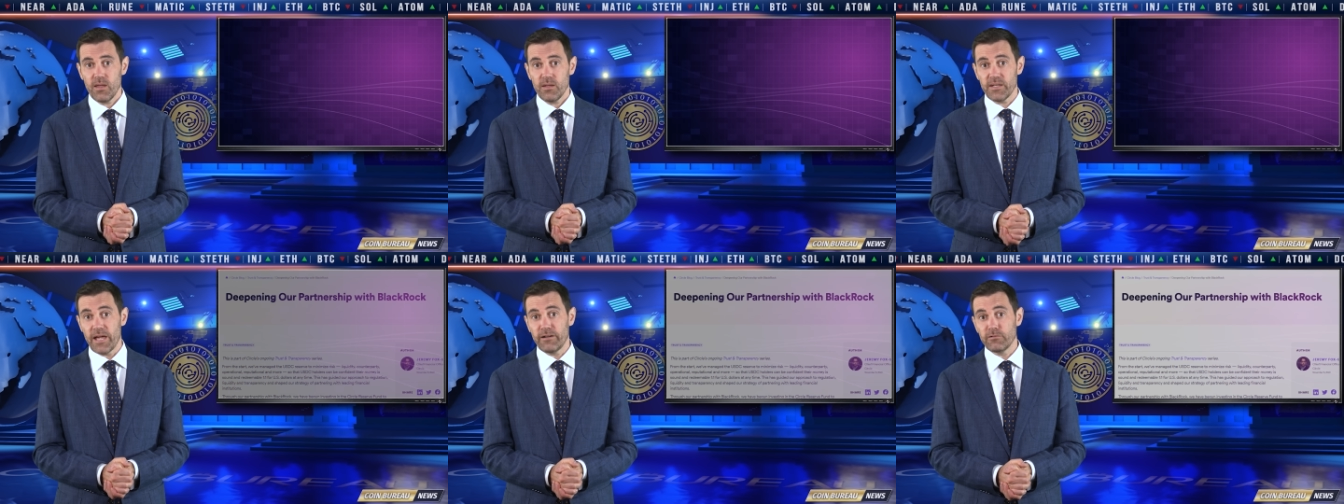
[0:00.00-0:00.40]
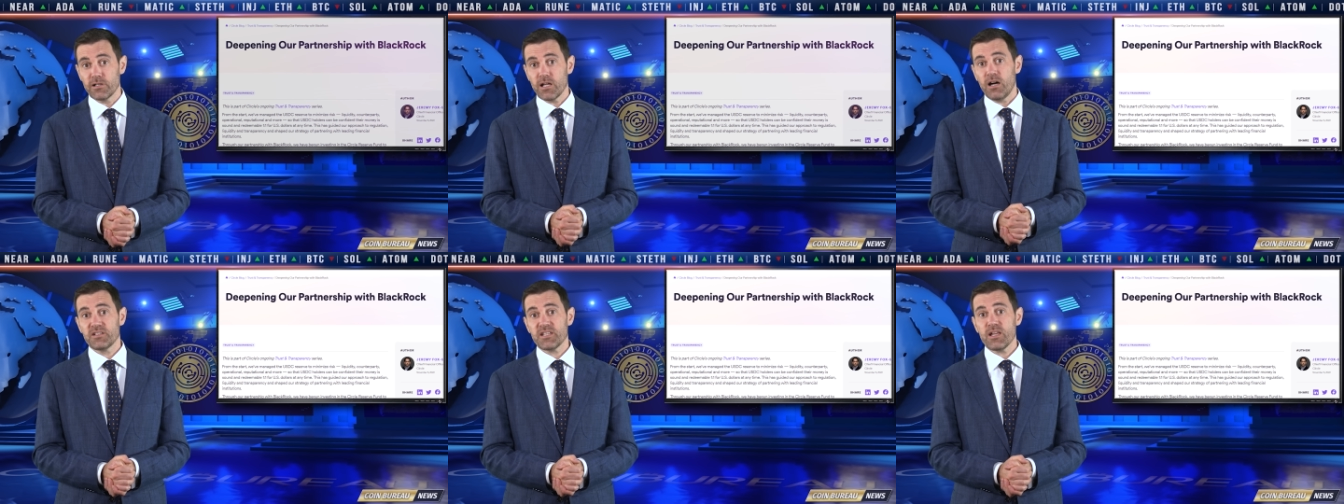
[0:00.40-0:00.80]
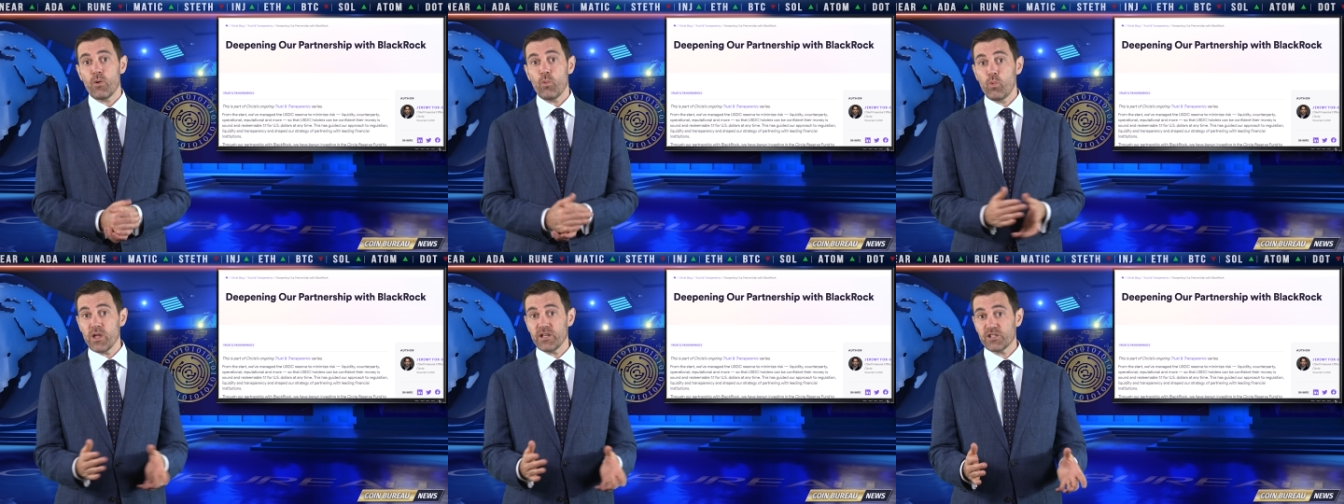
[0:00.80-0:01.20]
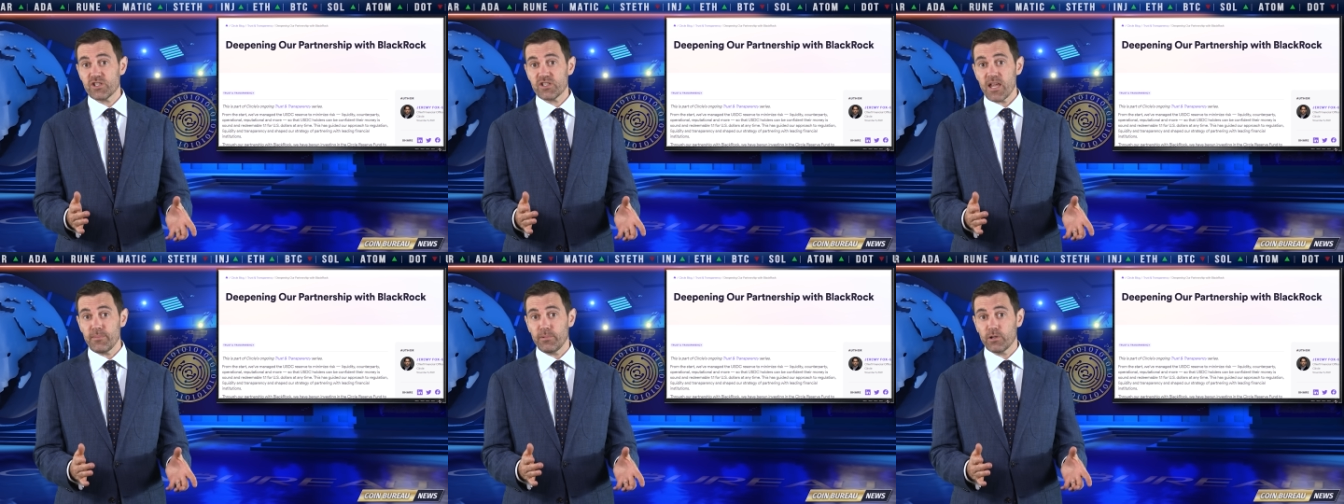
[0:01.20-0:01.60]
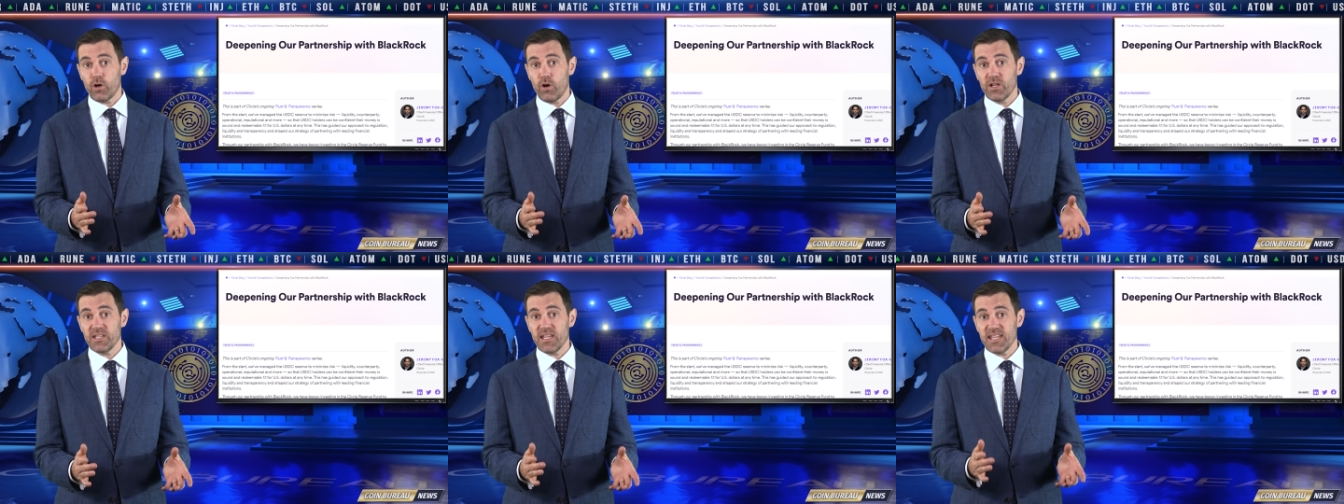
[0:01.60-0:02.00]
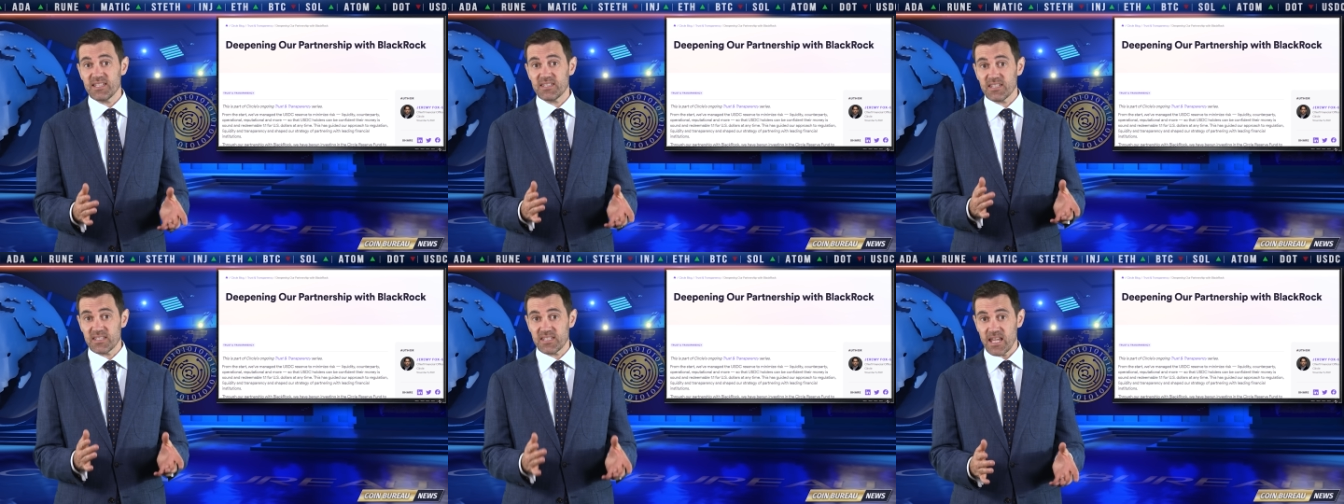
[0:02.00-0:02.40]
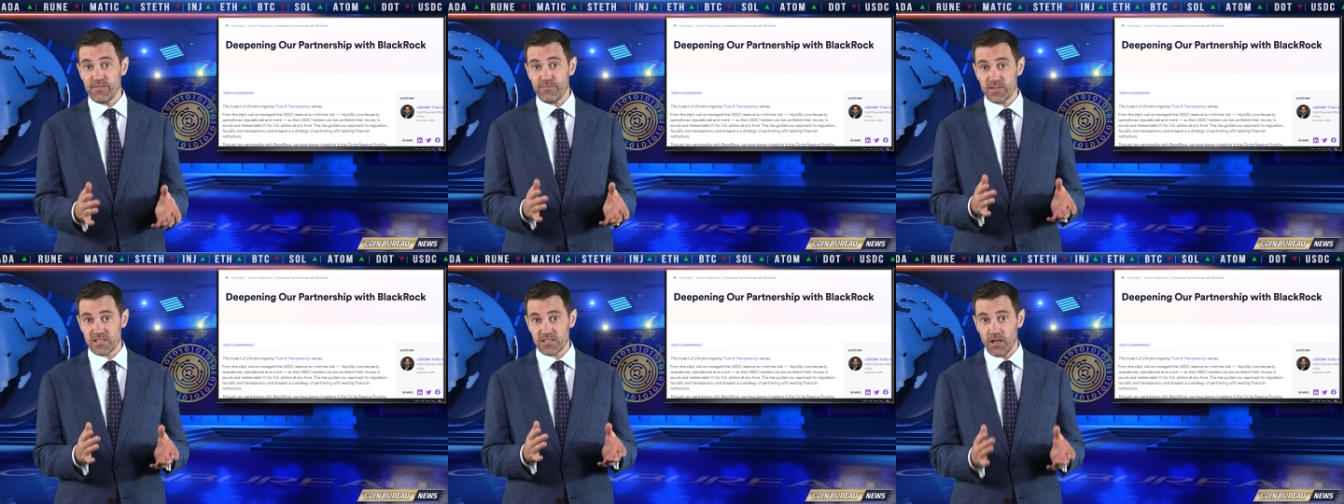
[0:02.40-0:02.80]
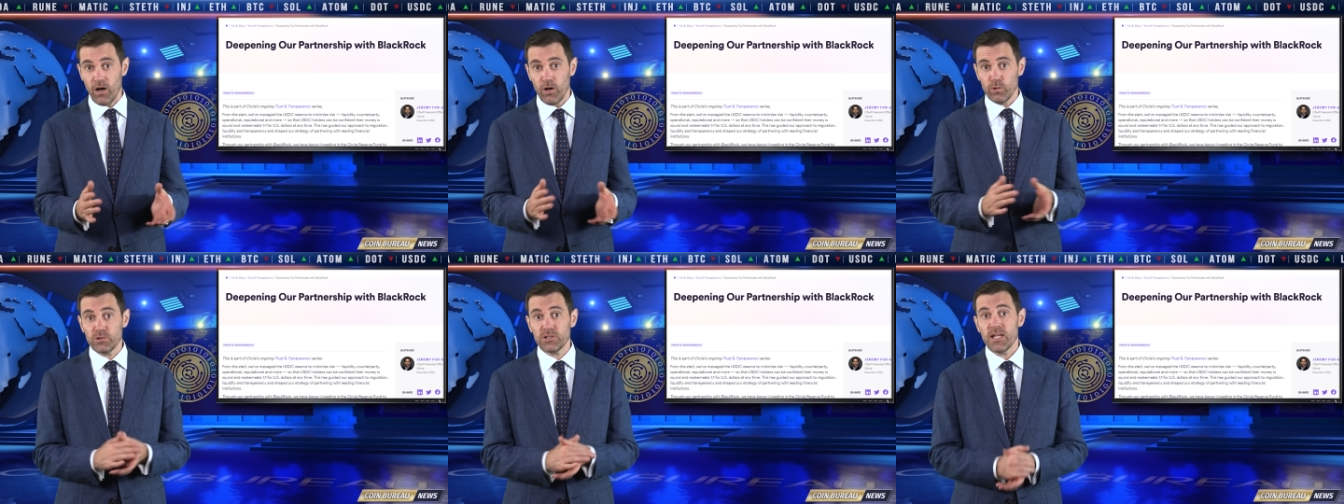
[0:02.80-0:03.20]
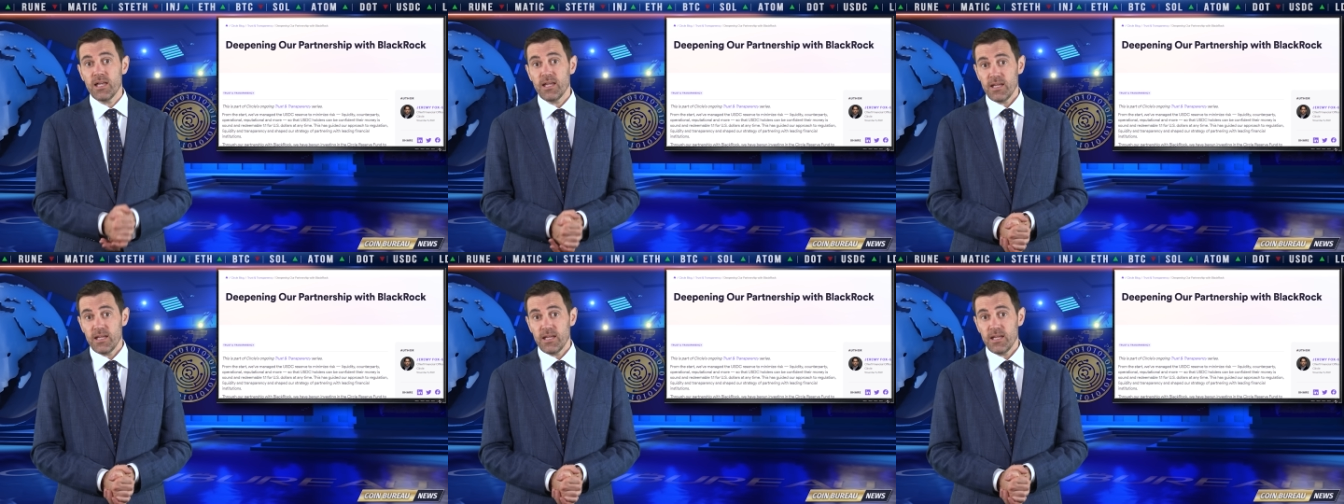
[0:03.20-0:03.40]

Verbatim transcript: Now, regarding which stablecoin is the safest to hold,